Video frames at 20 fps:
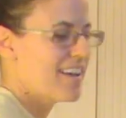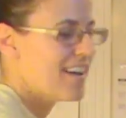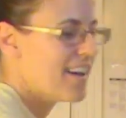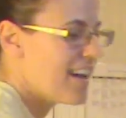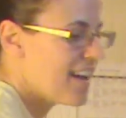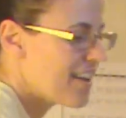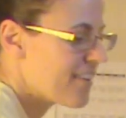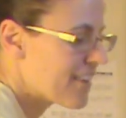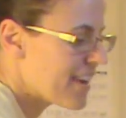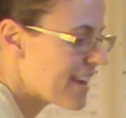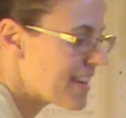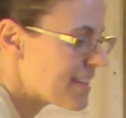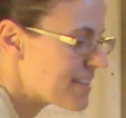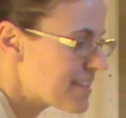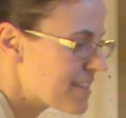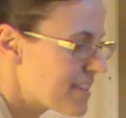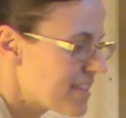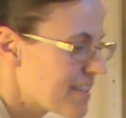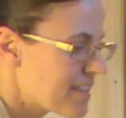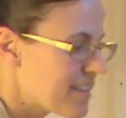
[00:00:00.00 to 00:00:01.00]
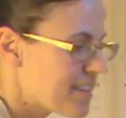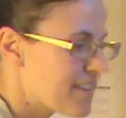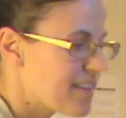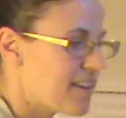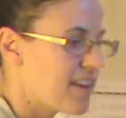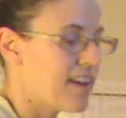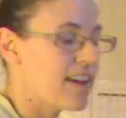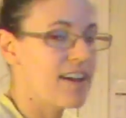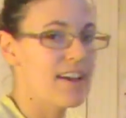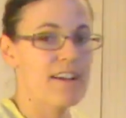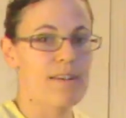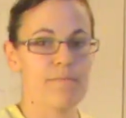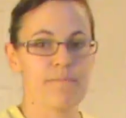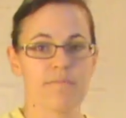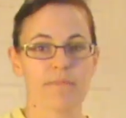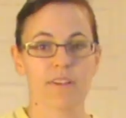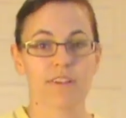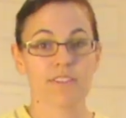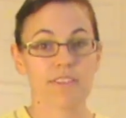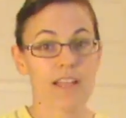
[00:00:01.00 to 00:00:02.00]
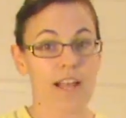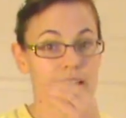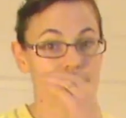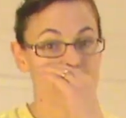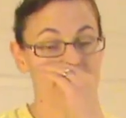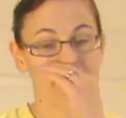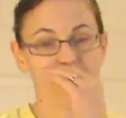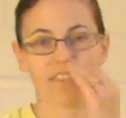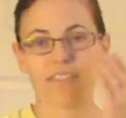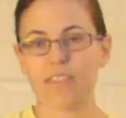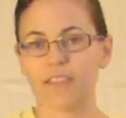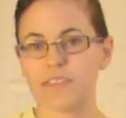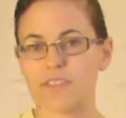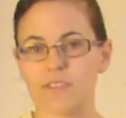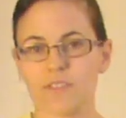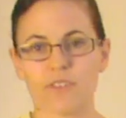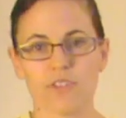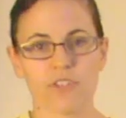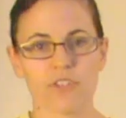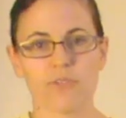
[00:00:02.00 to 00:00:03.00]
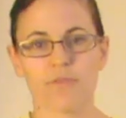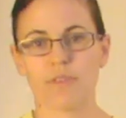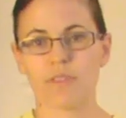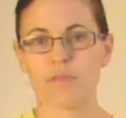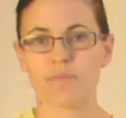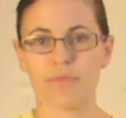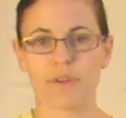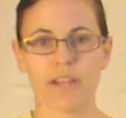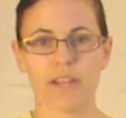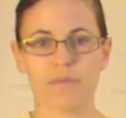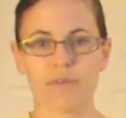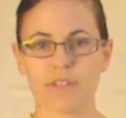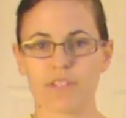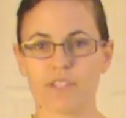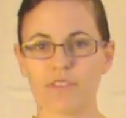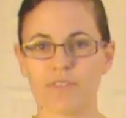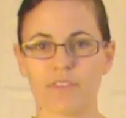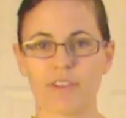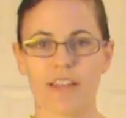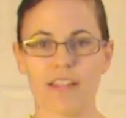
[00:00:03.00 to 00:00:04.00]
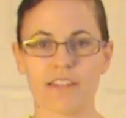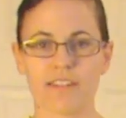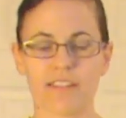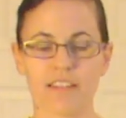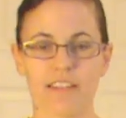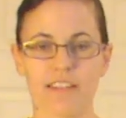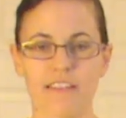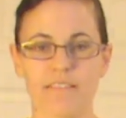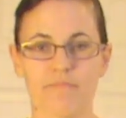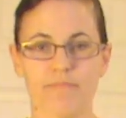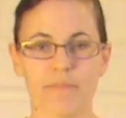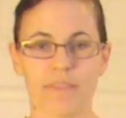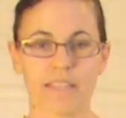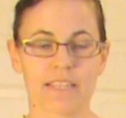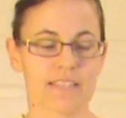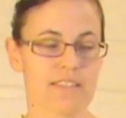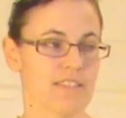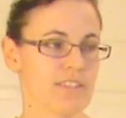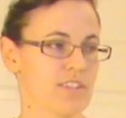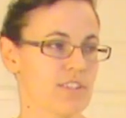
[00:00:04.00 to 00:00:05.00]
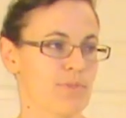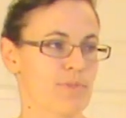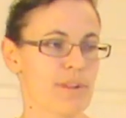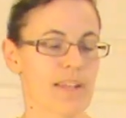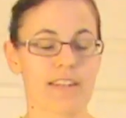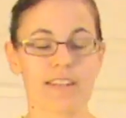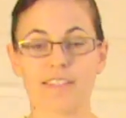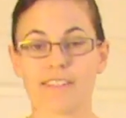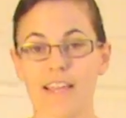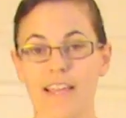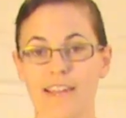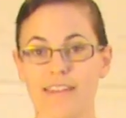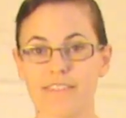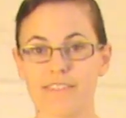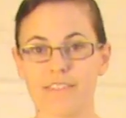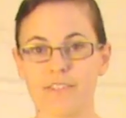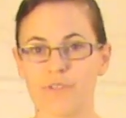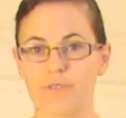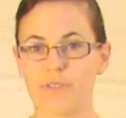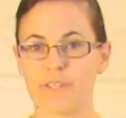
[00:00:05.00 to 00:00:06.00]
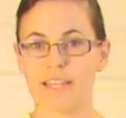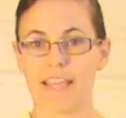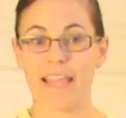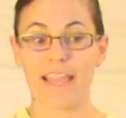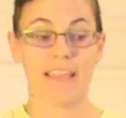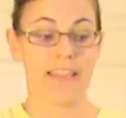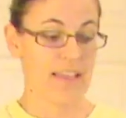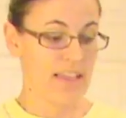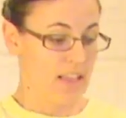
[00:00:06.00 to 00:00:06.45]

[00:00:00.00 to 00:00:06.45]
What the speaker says: Alright, there's lots of other things you can do with a braid once you've got it done, but this is just what I decided to do today.